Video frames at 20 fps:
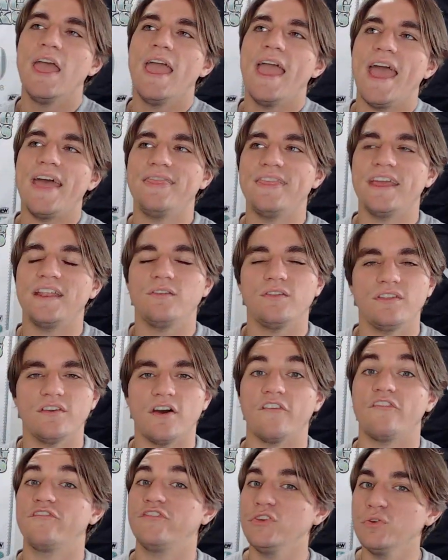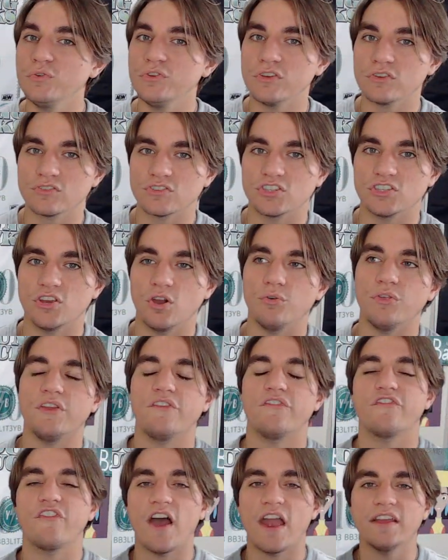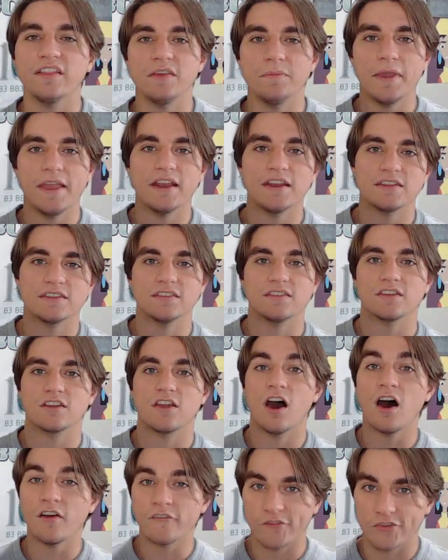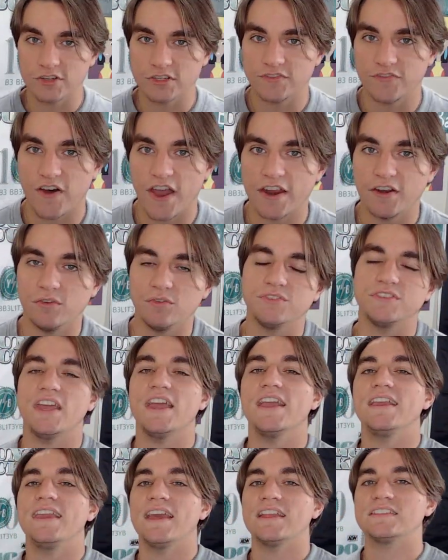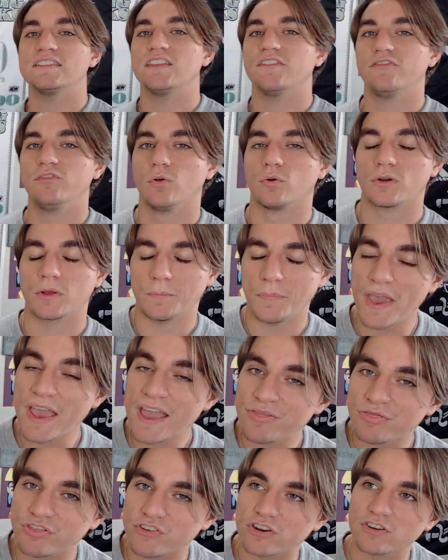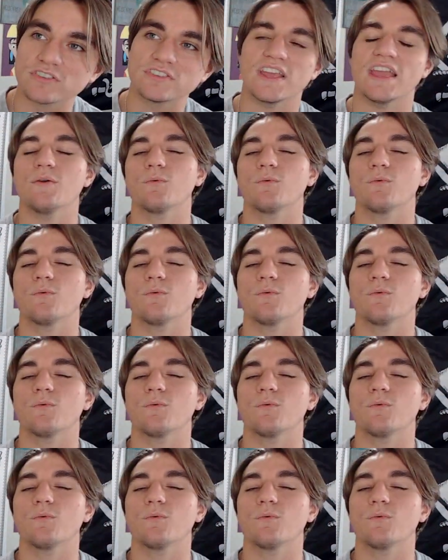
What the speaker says: And then a few years ago, they finally made it to the conference finals against the Florida Panthers,